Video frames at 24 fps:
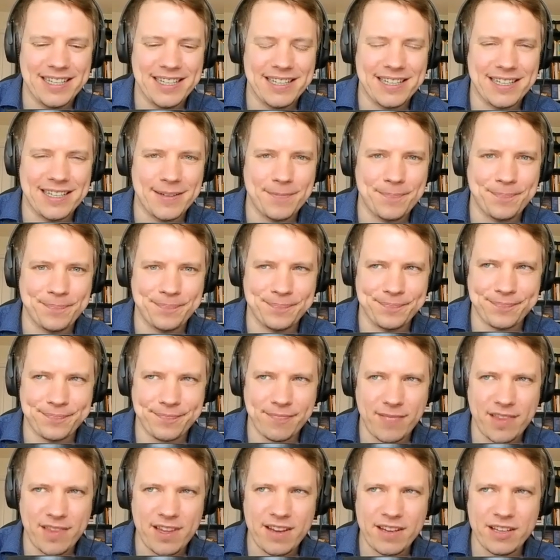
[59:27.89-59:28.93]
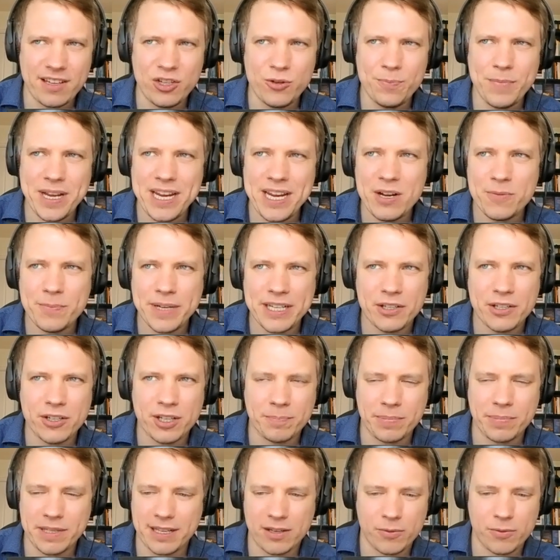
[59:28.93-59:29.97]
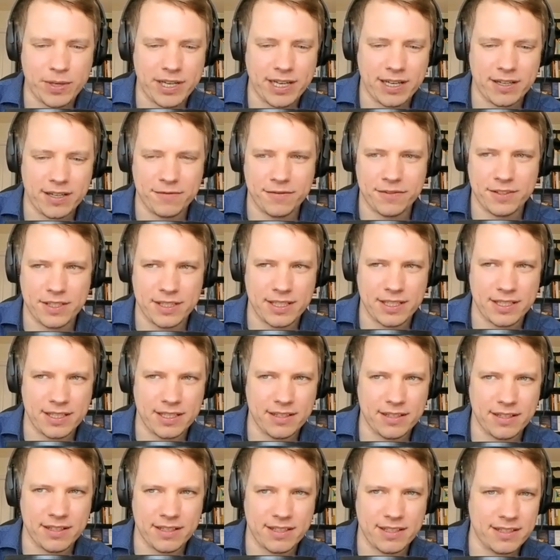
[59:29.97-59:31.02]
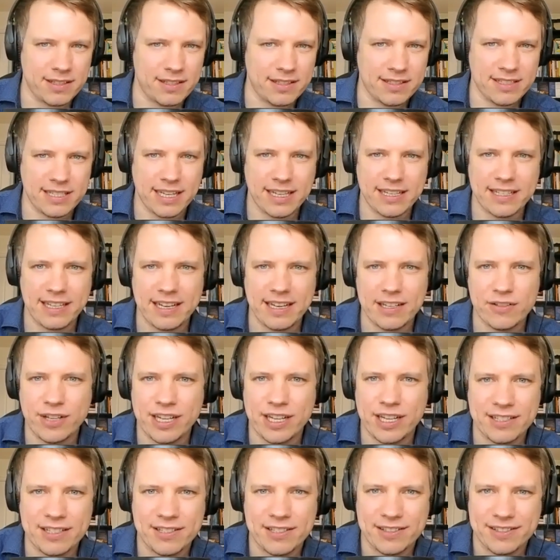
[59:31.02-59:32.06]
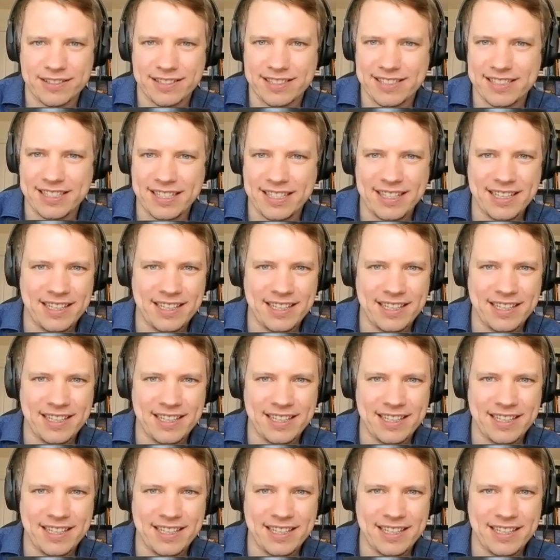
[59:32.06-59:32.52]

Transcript: Um, you may or may not be aware of uh, the the psychedelic renaissance.